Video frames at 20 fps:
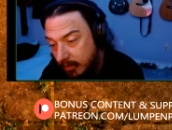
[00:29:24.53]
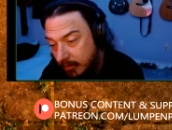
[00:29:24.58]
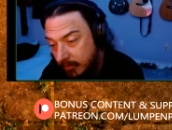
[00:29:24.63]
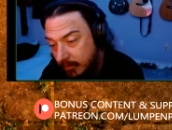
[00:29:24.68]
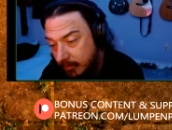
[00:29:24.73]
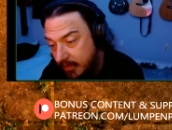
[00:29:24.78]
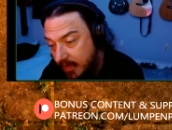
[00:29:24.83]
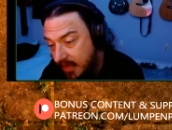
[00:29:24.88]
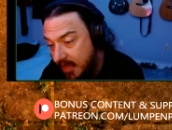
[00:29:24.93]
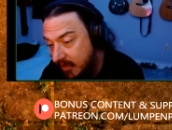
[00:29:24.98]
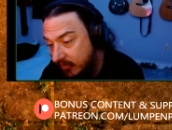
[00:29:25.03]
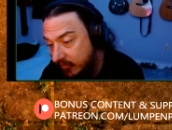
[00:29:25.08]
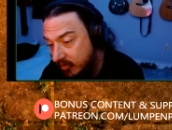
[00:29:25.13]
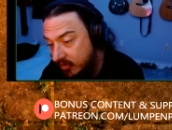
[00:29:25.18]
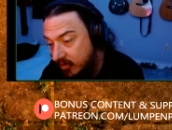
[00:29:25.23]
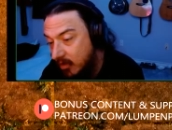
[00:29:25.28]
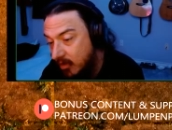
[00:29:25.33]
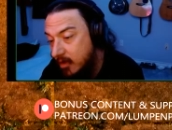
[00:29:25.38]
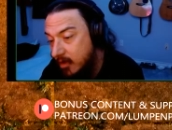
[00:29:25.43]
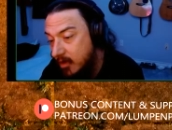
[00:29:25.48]
and they have a
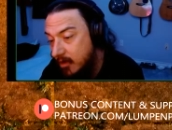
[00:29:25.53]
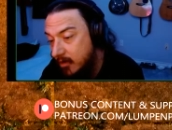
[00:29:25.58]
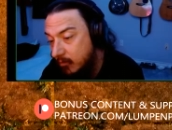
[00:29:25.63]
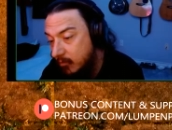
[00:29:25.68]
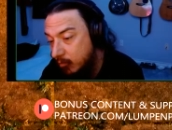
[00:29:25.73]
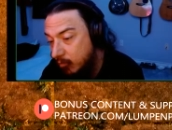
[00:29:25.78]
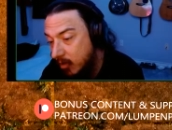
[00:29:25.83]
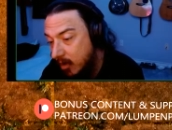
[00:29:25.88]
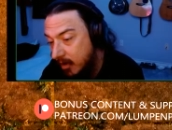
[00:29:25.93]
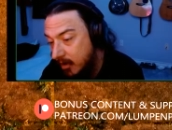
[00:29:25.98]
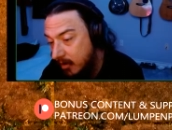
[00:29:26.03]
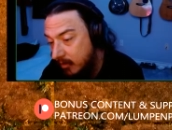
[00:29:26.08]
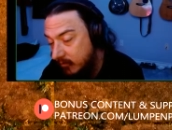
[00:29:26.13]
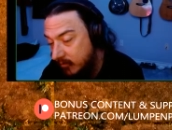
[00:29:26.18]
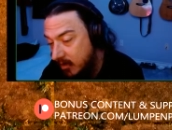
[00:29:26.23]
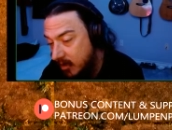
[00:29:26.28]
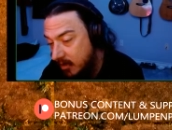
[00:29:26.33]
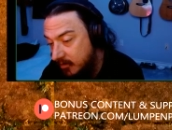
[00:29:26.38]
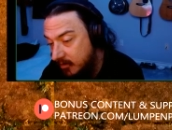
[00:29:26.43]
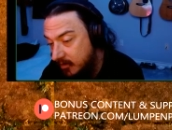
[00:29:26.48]
ton of
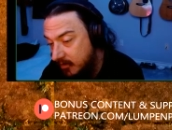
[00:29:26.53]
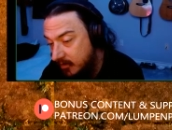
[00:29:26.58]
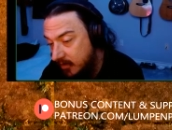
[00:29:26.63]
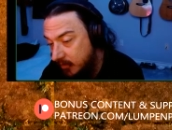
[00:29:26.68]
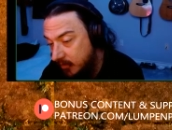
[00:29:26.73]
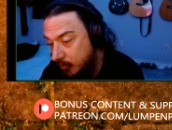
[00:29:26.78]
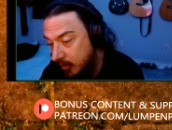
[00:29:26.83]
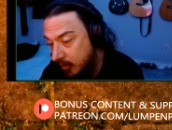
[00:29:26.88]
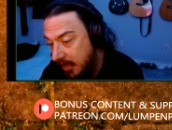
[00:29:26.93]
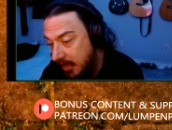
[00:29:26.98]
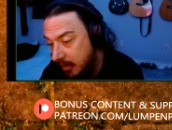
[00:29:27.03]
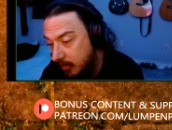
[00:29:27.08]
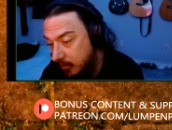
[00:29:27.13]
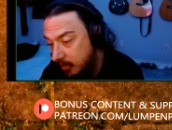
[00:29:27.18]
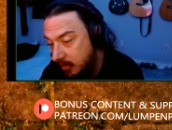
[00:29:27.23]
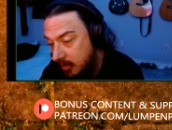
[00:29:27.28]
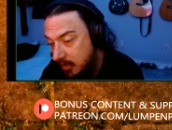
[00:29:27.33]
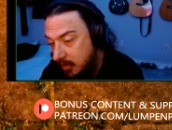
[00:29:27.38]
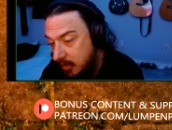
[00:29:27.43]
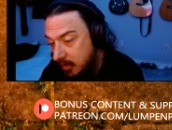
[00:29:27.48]
content they put out.